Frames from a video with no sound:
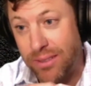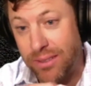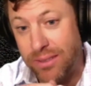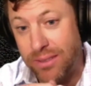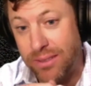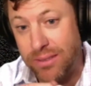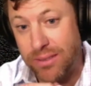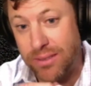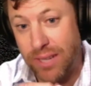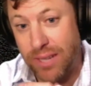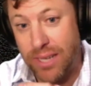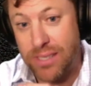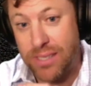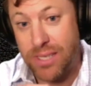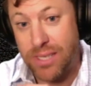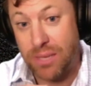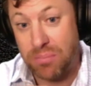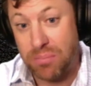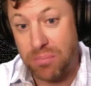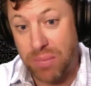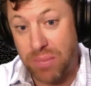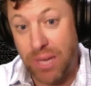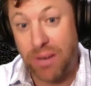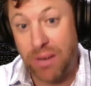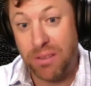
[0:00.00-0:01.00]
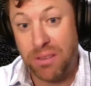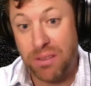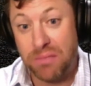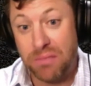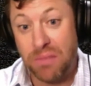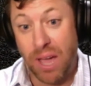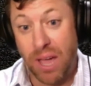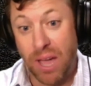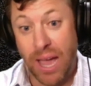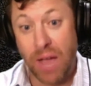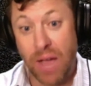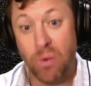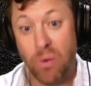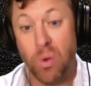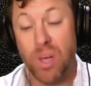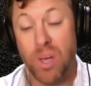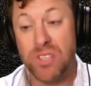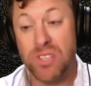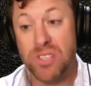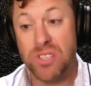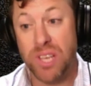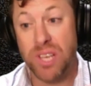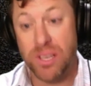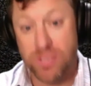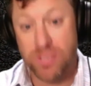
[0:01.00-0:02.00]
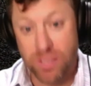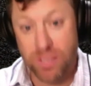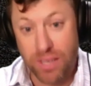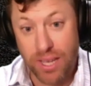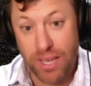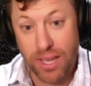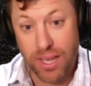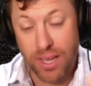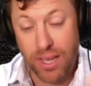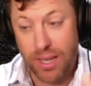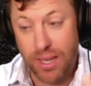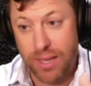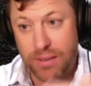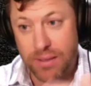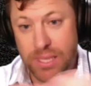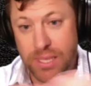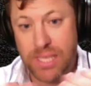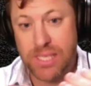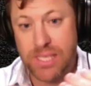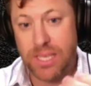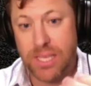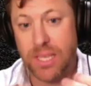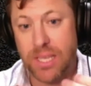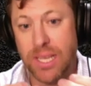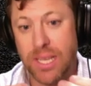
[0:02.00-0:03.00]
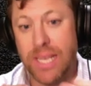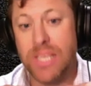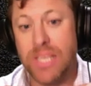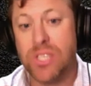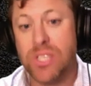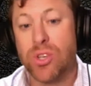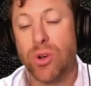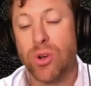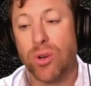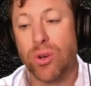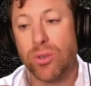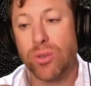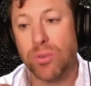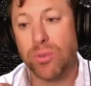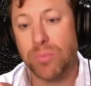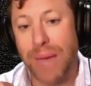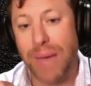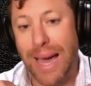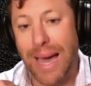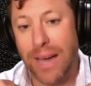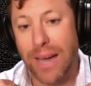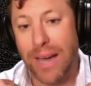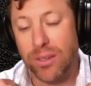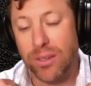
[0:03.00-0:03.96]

I said better than I was yesterday. It's an internal battle.